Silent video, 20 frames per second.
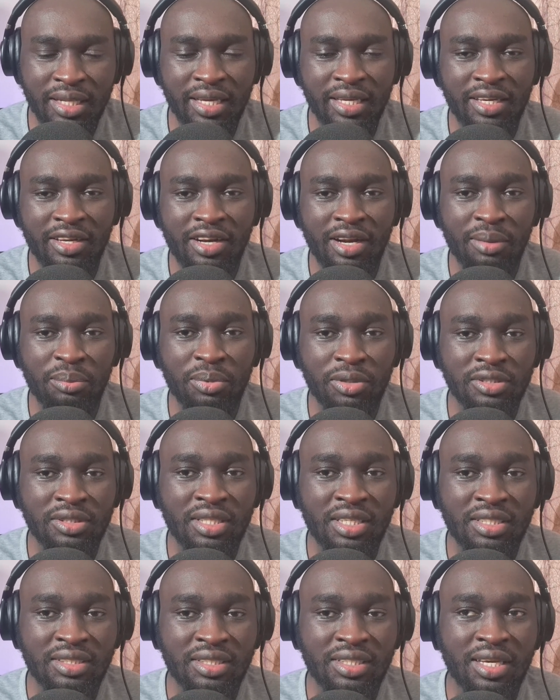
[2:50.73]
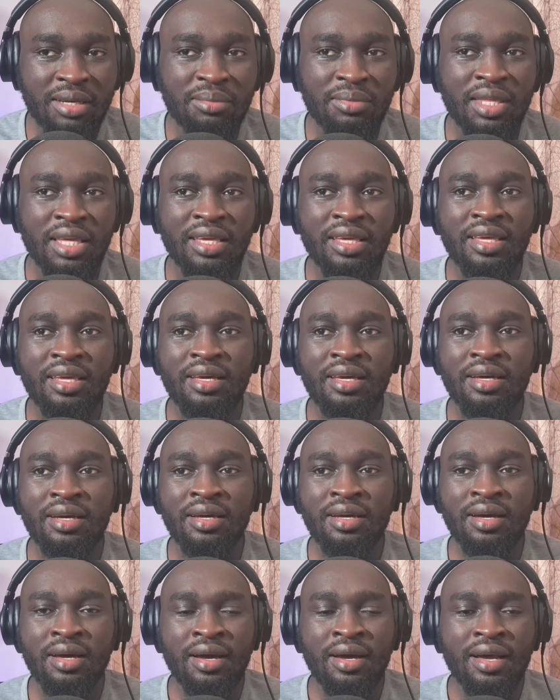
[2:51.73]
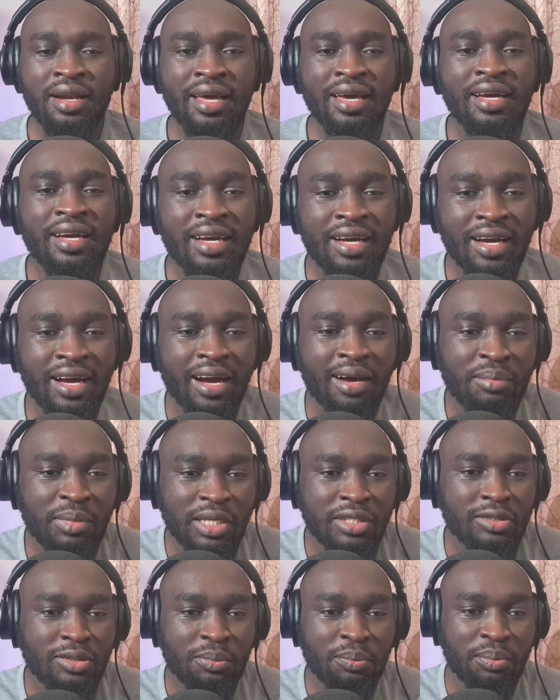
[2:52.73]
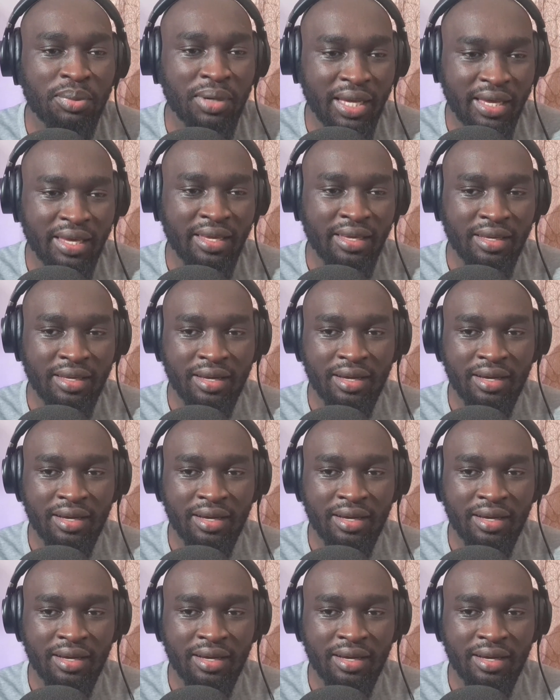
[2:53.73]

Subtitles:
Like he'll approach this game thinking, like coming to play